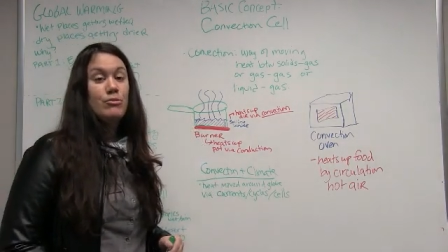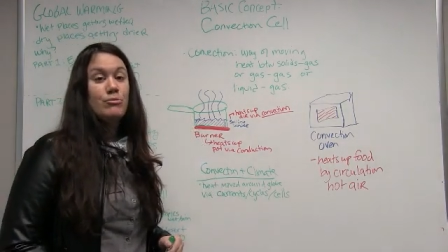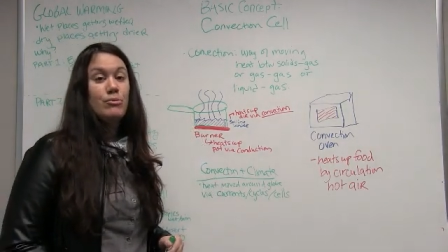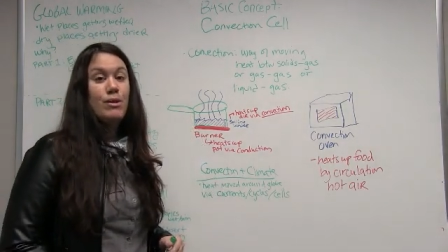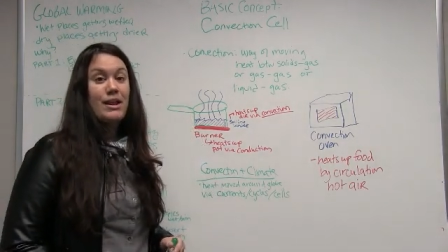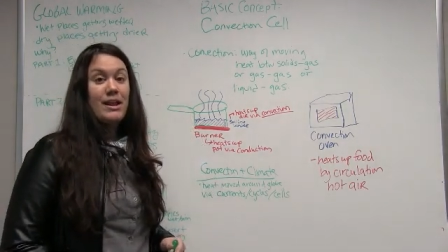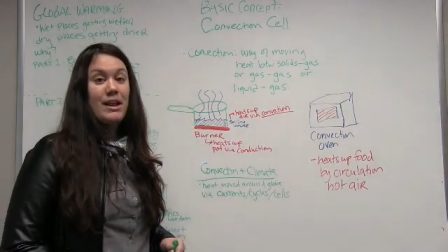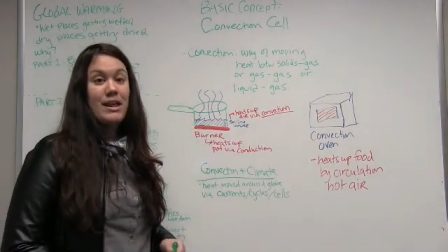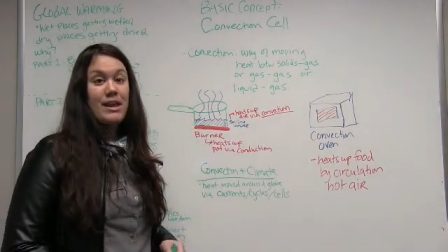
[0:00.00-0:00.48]

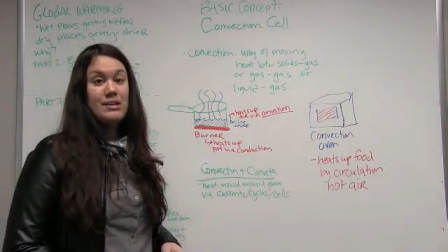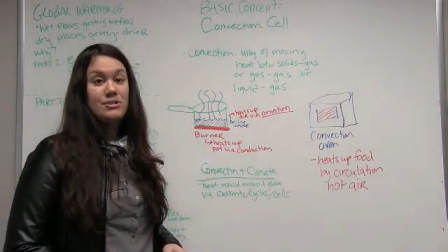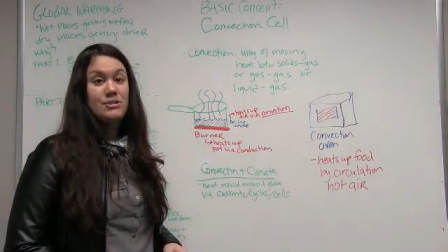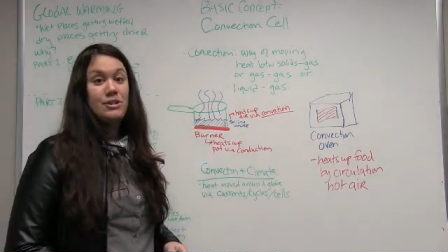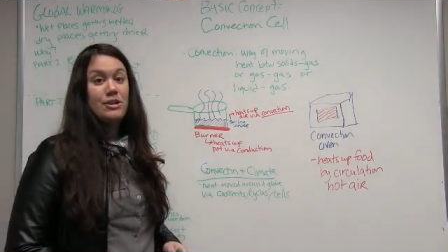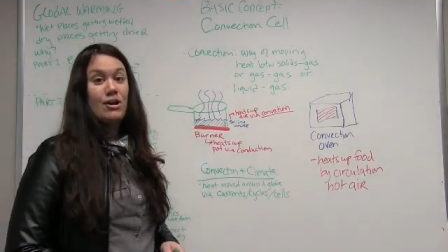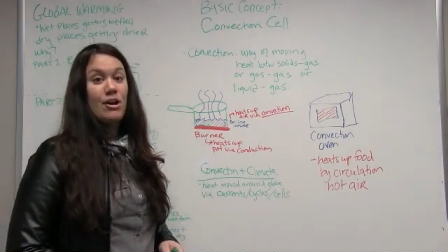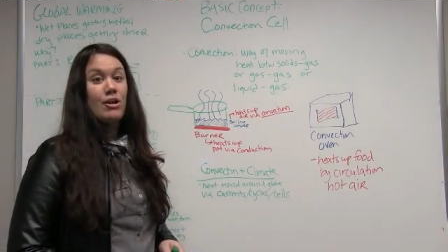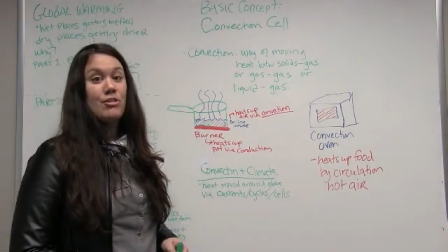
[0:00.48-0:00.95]

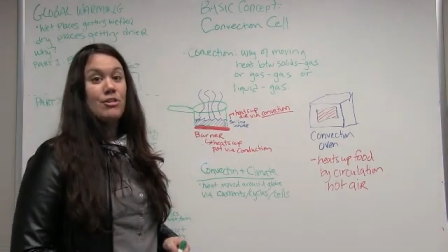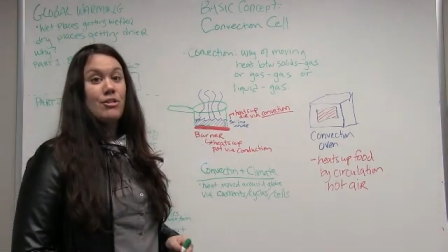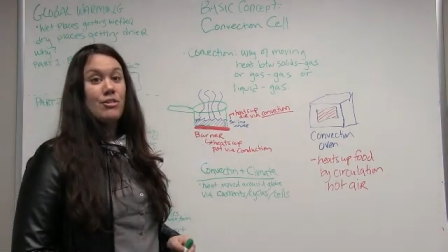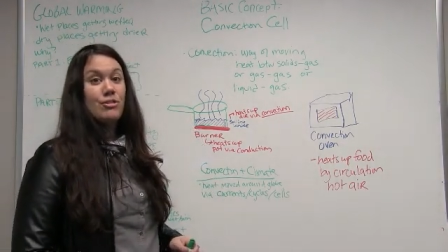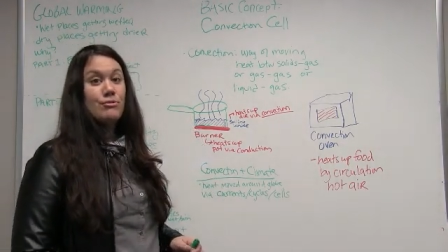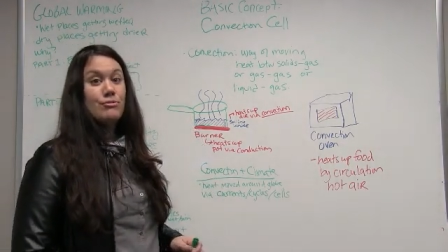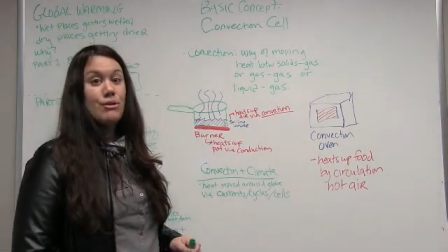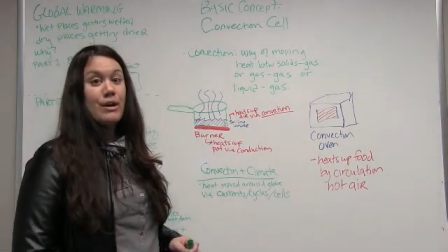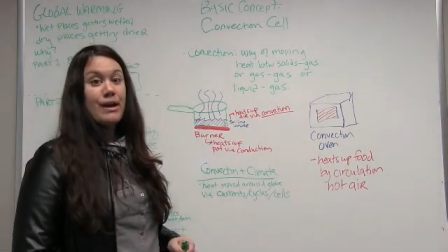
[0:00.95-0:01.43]
radiation are the
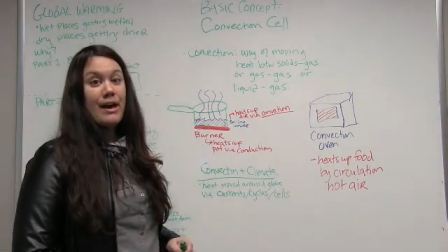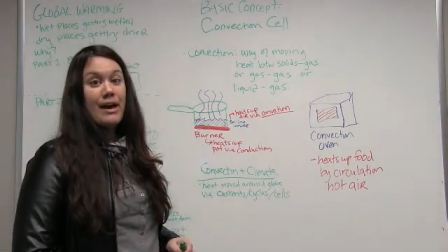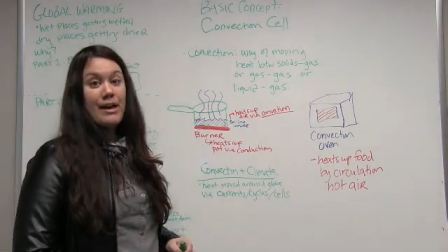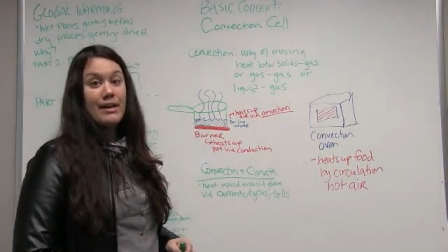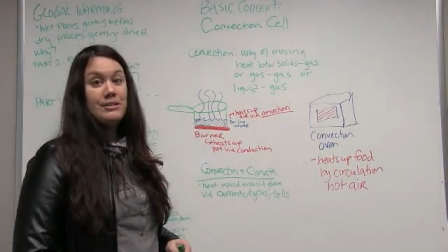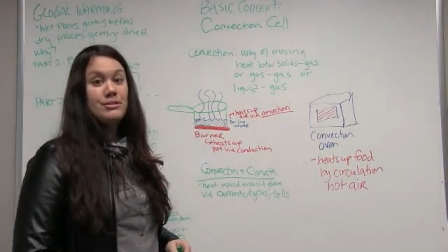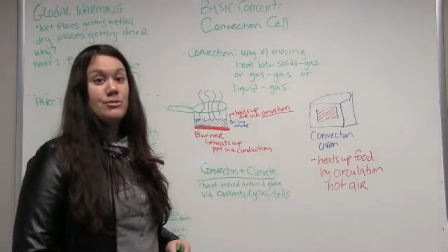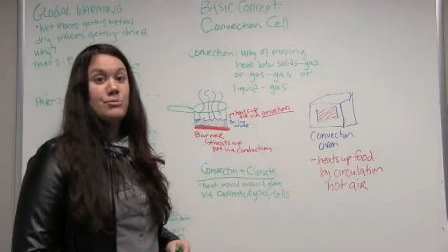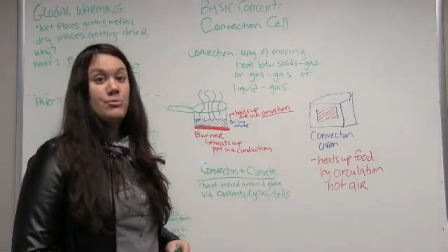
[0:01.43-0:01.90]
three
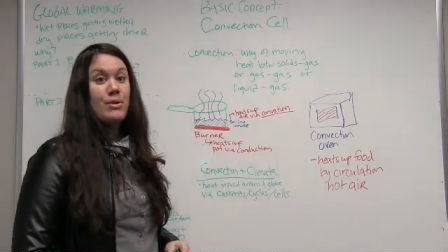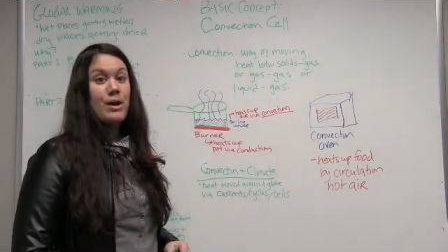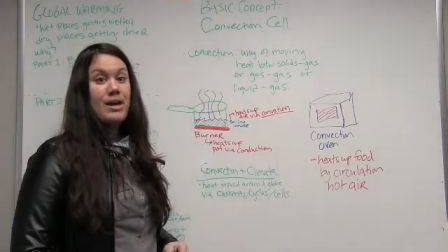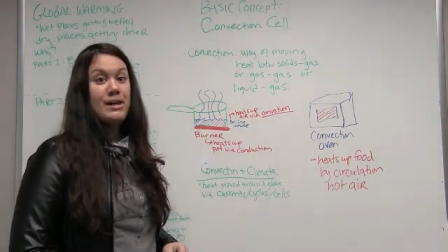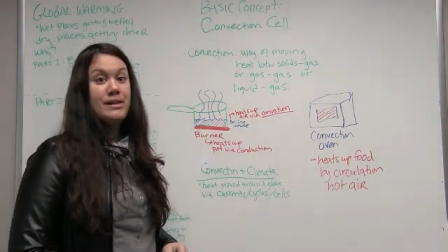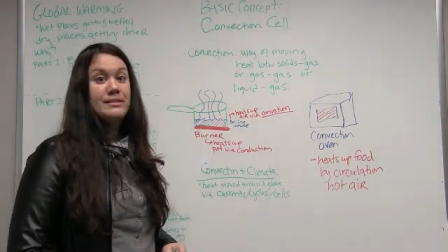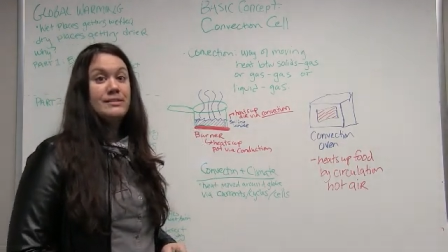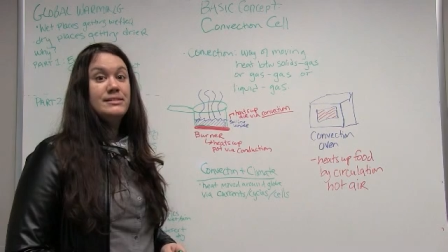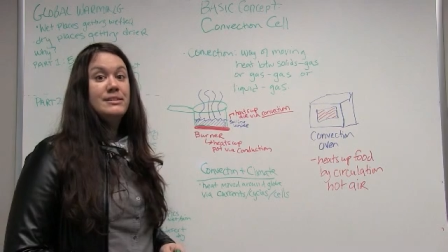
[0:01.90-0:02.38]
kinds of
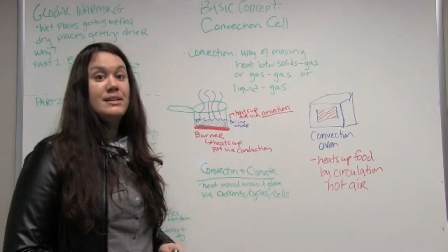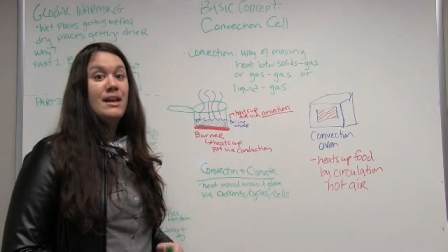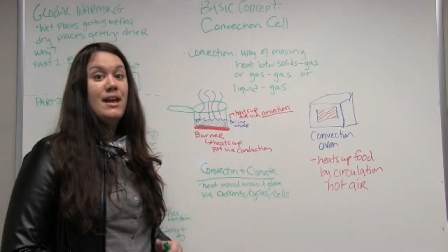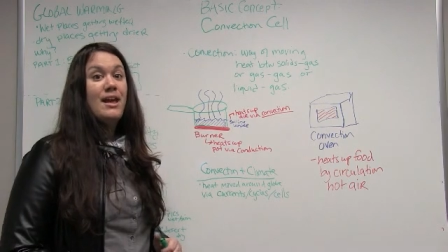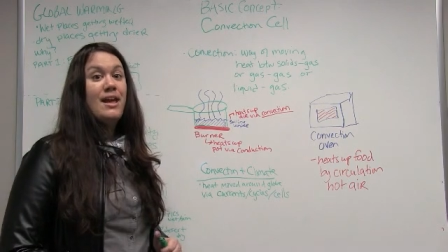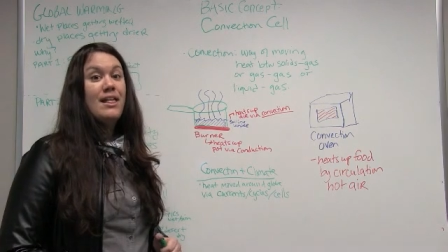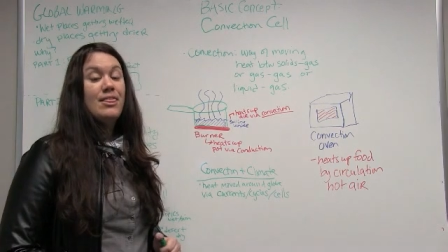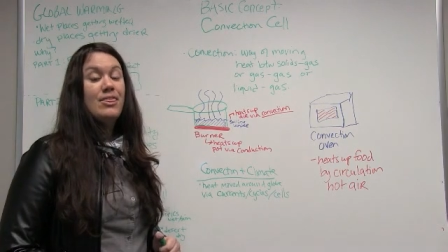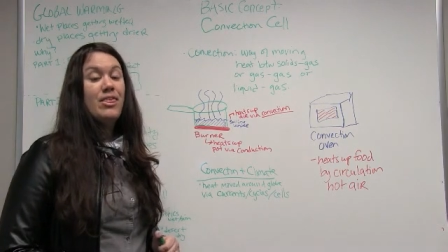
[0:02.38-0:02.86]
ways
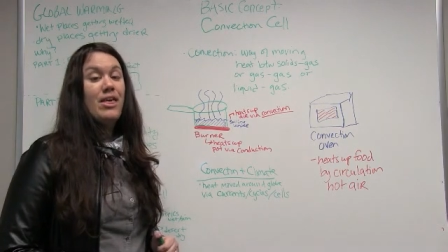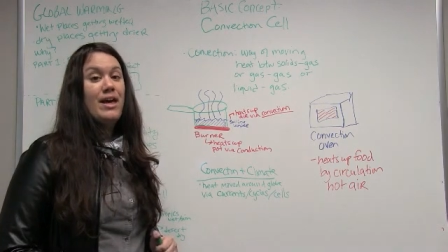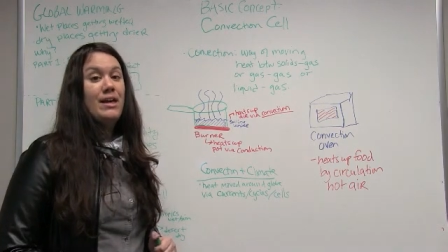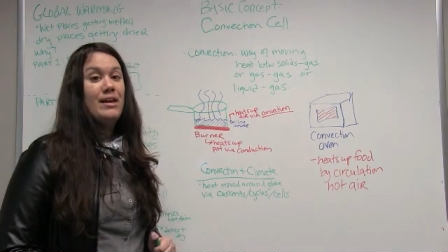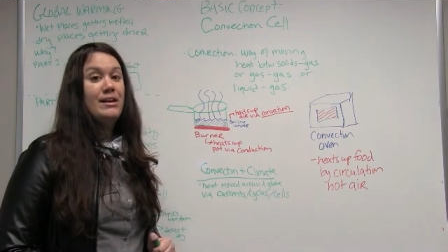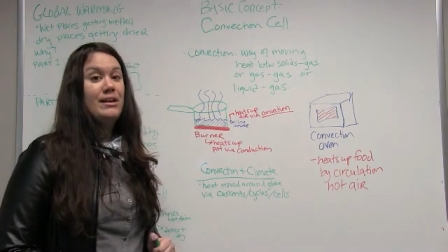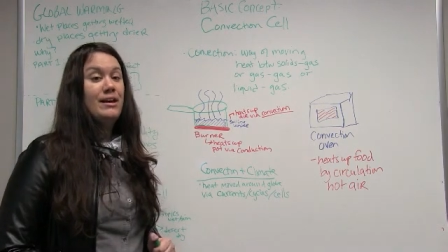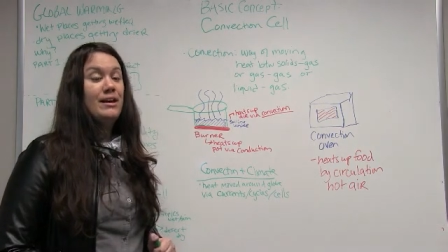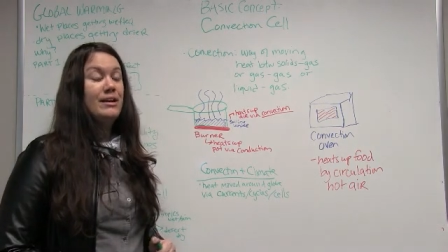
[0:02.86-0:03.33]

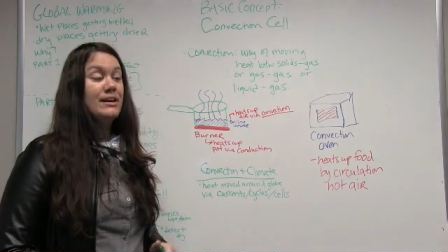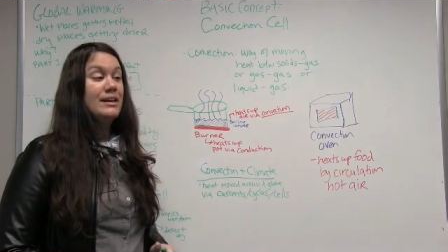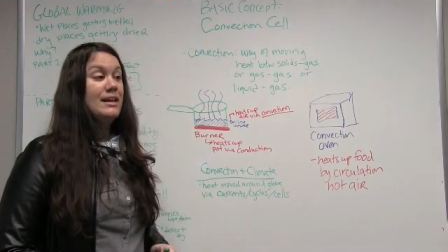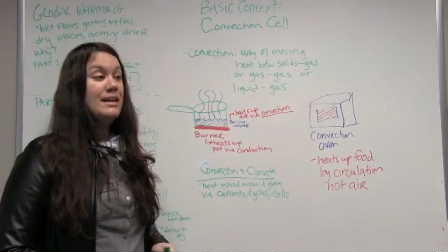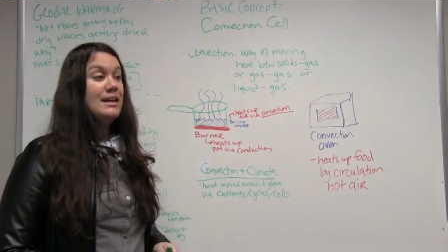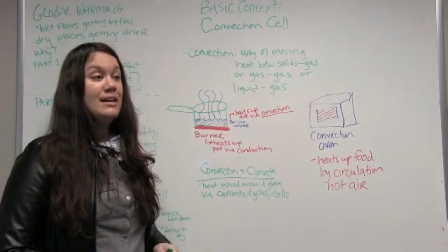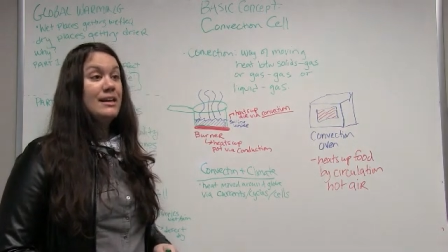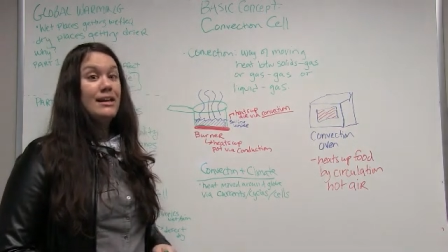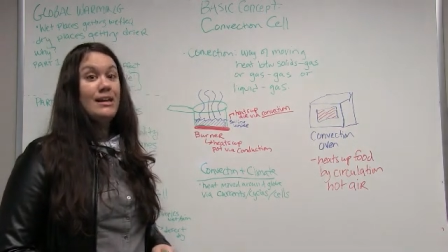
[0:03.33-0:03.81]
that
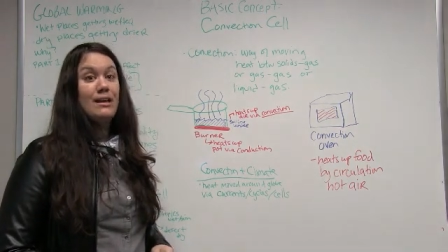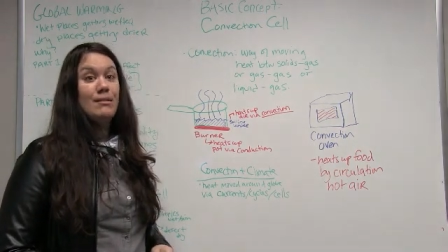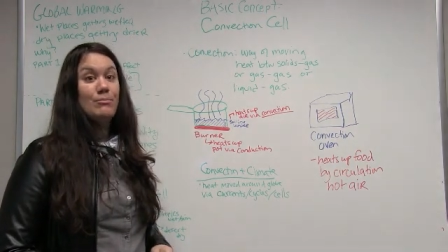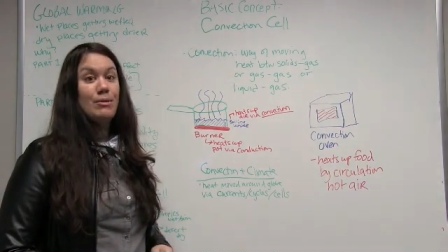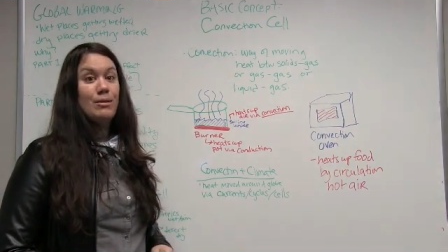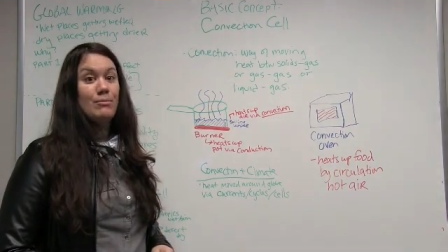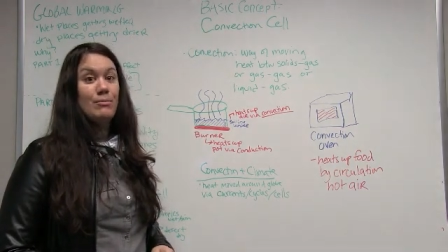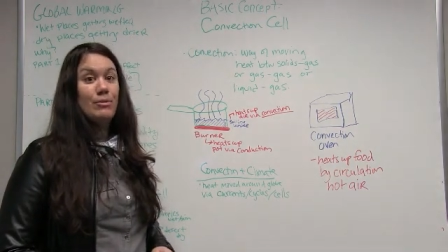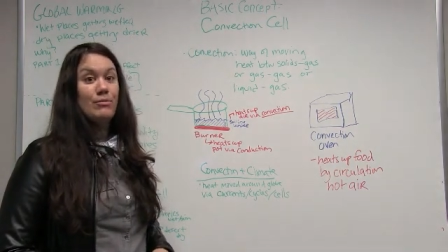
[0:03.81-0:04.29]
heat can
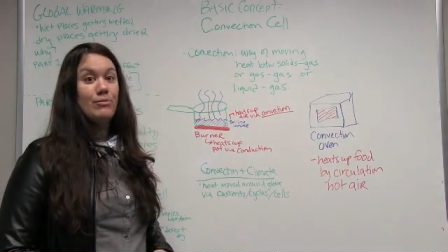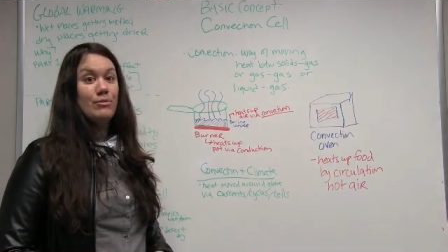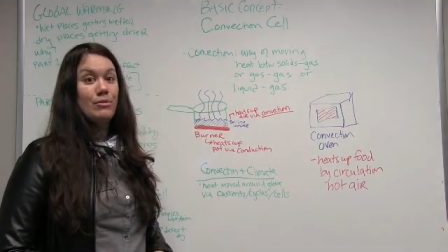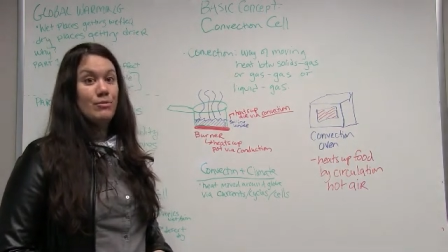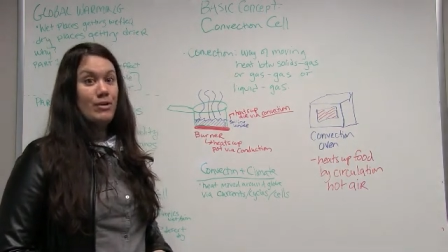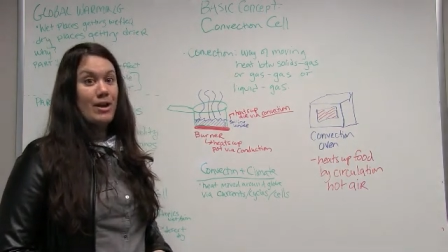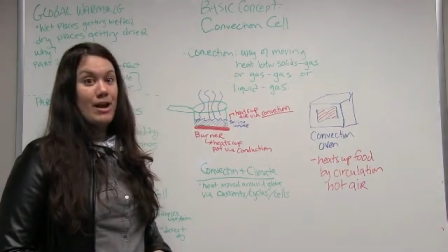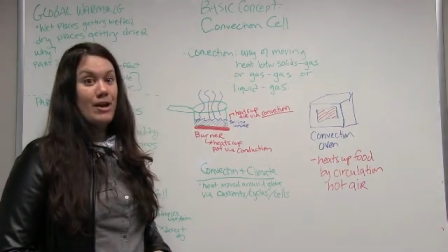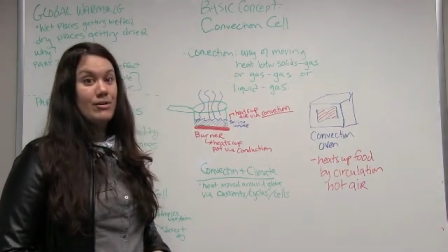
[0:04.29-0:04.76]
be moved
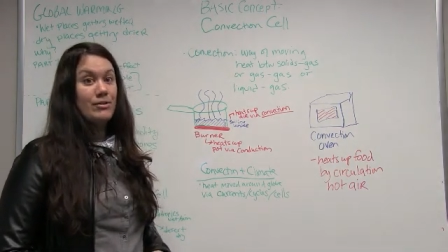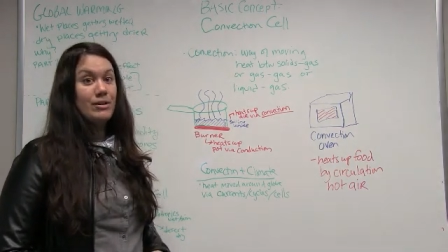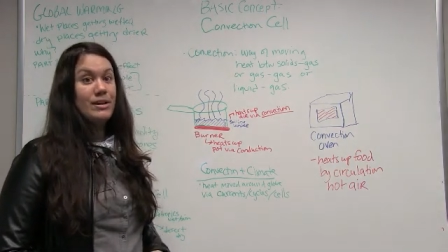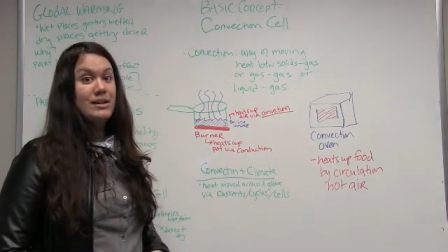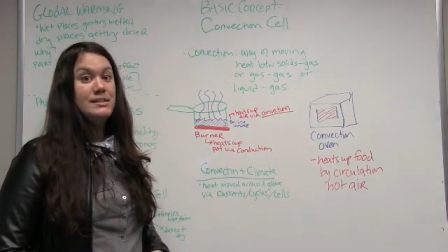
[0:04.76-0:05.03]
around.